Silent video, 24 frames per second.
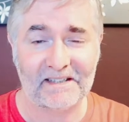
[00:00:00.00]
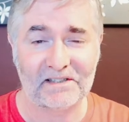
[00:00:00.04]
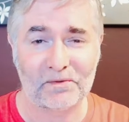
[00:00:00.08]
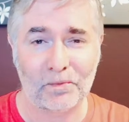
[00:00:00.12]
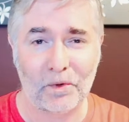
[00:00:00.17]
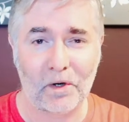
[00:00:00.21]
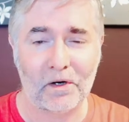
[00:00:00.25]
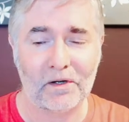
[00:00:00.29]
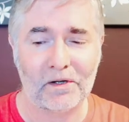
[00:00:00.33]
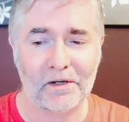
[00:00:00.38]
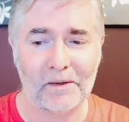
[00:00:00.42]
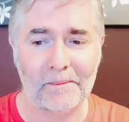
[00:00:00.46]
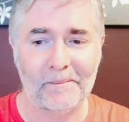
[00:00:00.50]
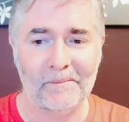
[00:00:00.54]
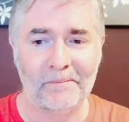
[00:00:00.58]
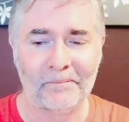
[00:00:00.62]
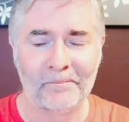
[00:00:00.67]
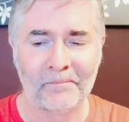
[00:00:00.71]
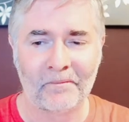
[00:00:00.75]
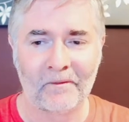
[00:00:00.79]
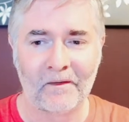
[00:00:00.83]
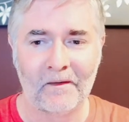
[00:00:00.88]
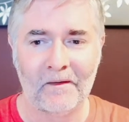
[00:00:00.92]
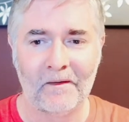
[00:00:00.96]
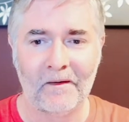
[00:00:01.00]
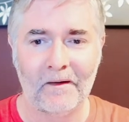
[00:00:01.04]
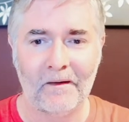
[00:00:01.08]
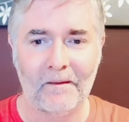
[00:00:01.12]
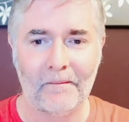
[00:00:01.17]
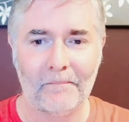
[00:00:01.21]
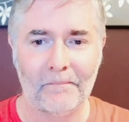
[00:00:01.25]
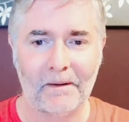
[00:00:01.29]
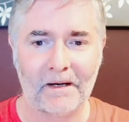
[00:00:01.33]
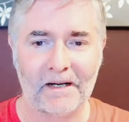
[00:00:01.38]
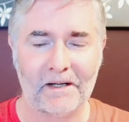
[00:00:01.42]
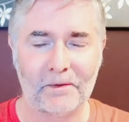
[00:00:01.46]
its welcome,
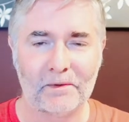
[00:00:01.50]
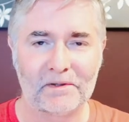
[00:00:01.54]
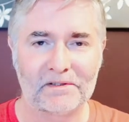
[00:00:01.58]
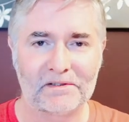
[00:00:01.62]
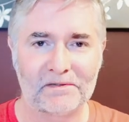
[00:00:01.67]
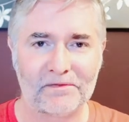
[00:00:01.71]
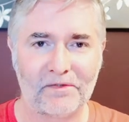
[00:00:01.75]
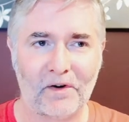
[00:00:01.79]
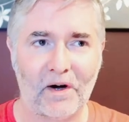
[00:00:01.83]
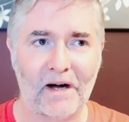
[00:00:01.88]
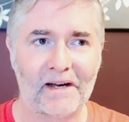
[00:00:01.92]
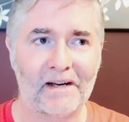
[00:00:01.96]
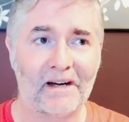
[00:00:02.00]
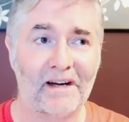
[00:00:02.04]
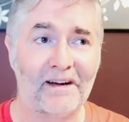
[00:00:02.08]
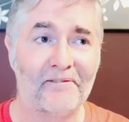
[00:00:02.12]
but it was fine.